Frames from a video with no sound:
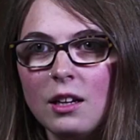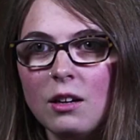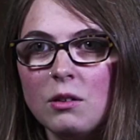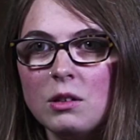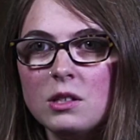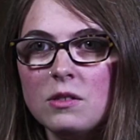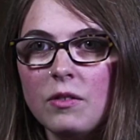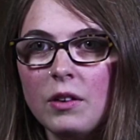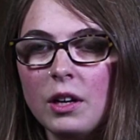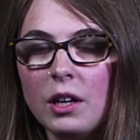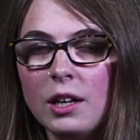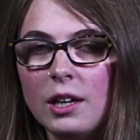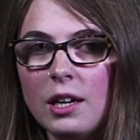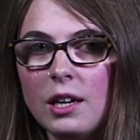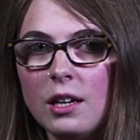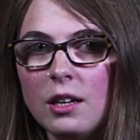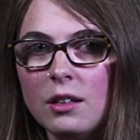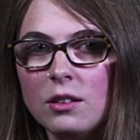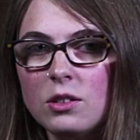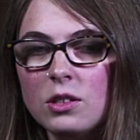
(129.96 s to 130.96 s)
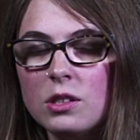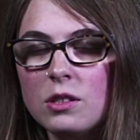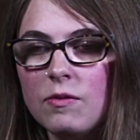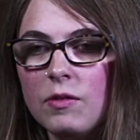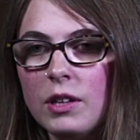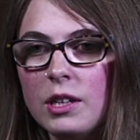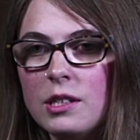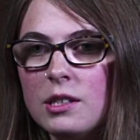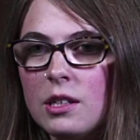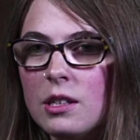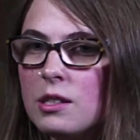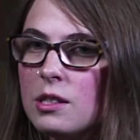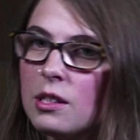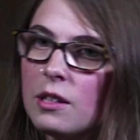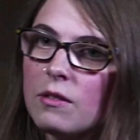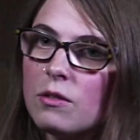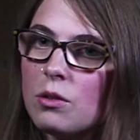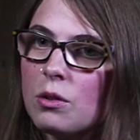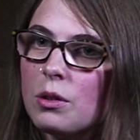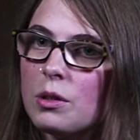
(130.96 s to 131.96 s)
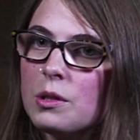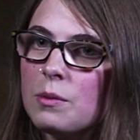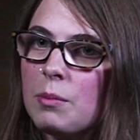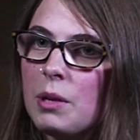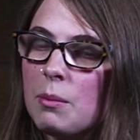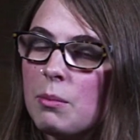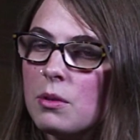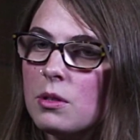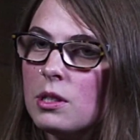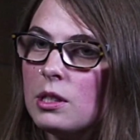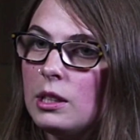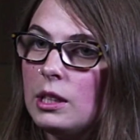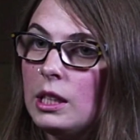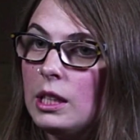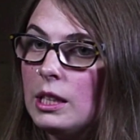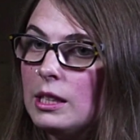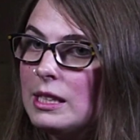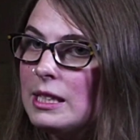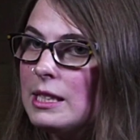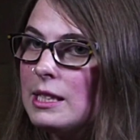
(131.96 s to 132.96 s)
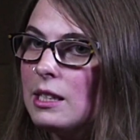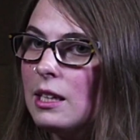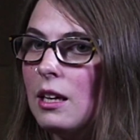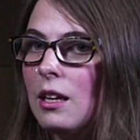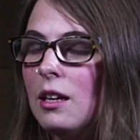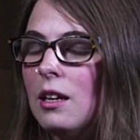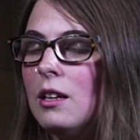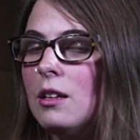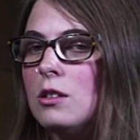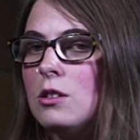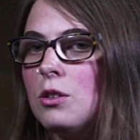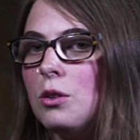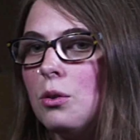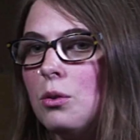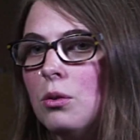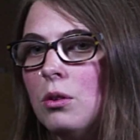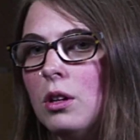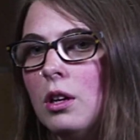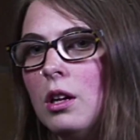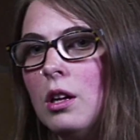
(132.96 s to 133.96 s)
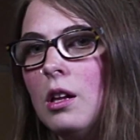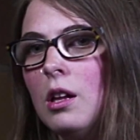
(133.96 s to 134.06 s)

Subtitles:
You know, he's very sensitive towards people's needs too.